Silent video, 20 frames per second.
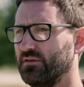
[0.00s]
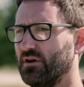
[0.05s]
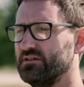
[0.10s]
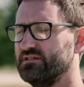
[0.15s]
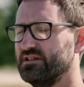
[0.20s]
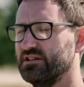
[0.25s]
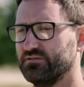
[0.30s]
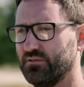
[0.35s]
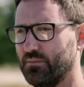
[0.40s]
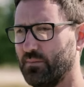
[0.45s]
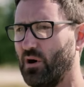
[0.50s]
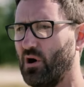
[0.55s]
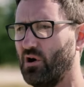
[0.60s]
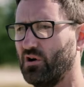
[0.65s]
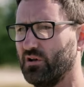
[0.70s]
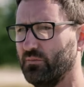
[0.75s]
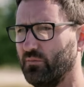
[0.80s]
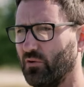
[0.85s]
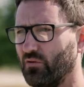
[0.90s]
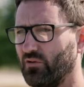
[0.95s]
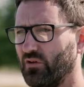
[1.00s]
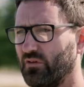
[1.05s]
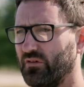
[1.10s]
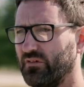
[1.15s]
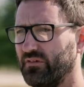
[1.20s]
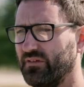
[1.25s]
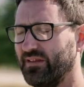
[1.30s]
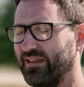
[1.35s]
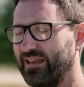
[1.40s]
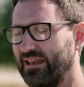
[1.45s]
finds it remarkable that the,
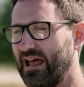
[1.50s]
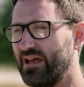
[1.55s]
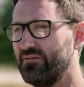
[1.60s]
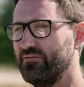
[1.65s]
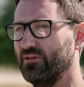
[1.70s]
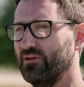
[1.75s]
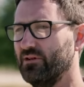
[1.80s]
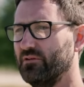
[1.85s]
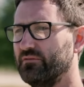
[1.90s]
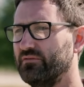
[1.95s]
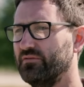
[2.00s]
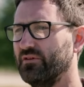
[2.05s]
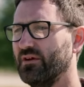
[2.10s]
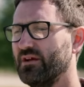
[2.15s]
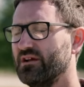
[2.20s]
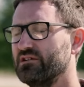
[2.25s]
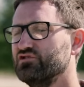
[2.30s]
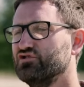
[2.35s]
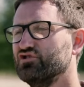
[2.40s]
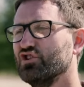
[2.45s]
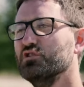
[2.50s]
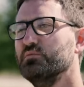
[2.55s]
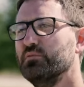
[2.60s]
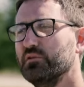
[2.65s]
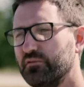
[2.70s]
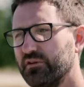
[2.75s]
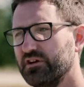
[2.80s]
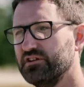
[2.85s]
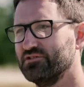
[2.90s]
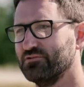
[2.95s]
the level of
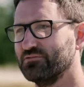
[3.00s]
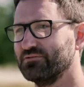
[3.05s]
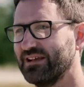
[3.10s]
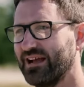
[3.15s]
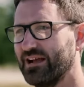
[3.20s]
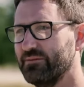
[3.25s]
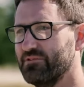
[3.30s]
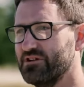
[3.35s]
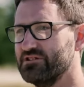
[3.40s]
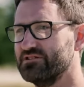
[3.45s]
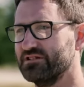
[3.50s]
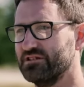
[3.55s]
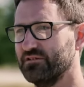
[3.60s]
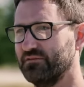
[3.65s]
superficial damage a